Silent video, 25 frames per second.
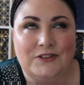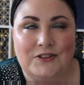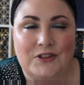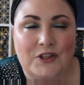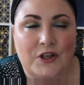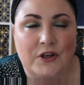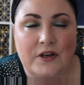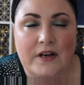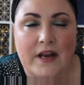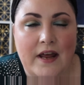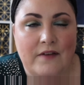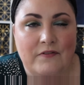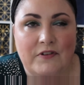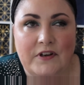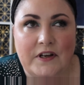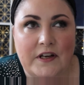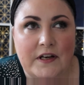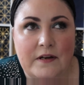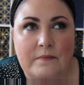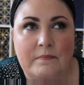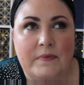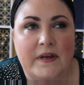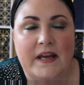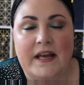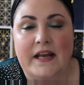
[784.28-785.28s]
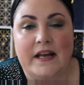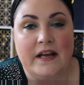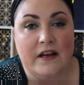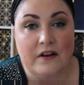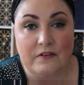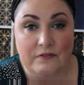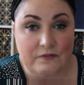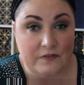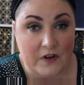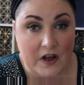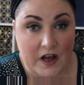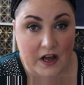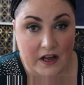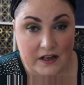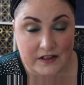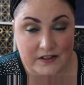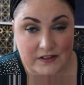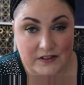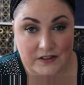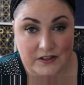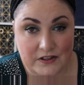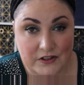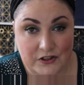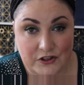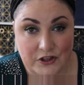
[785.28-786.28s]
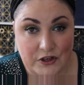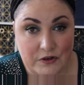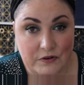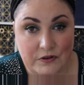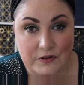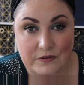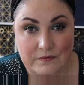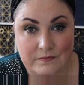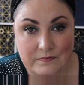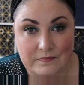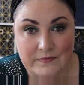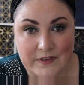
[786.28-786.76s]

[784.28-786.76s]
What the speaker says: you're never going to be a first student.